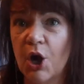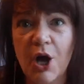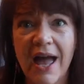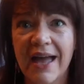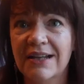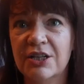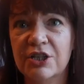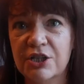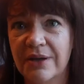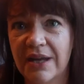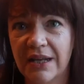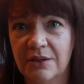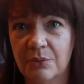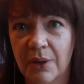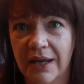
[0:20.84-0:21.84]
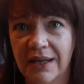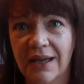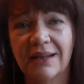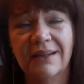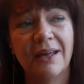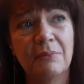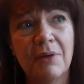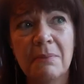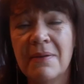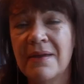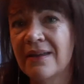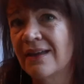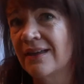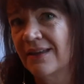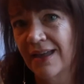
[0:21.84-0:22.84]
to go ahead and do it anyway. And I'm
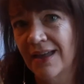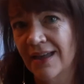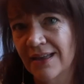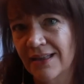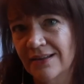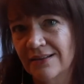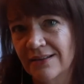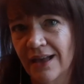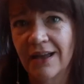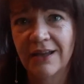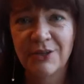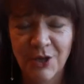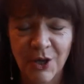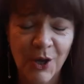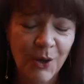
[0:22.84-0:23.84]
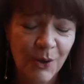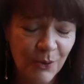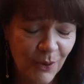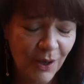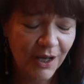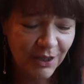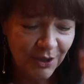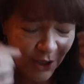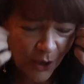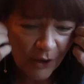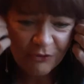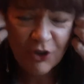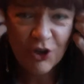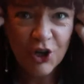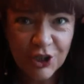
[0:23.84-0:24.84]
umming again. I know, I know.
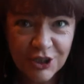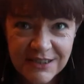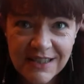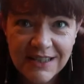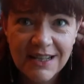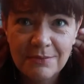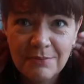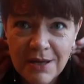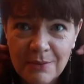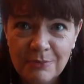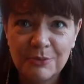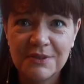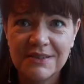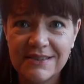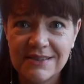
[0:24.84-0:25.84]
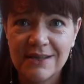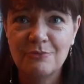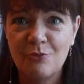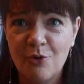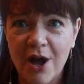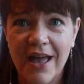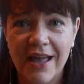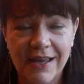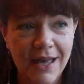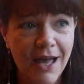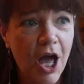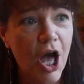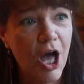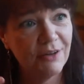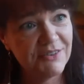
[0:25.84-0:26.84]
I've got to come up with some way
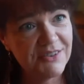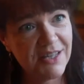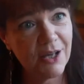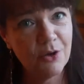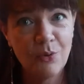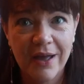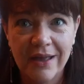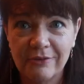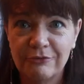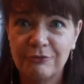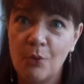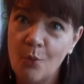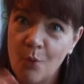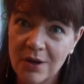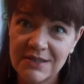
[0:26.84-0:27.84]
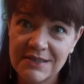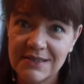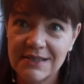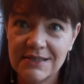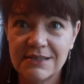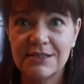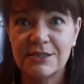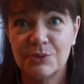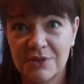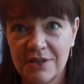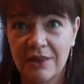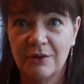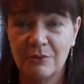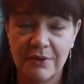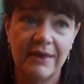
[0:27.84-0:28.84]
of segueing from one sentence to
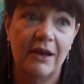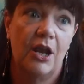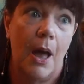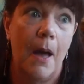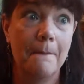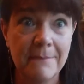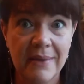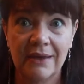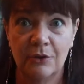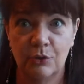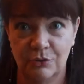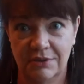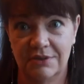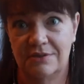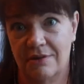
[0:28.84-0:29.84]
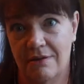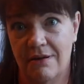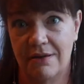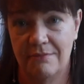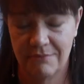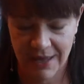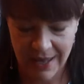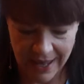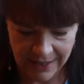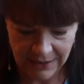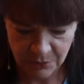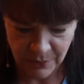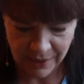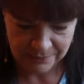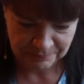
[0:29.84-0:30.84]
another a umming all the time.
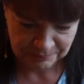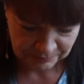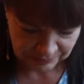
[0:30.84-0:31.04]
Anyway,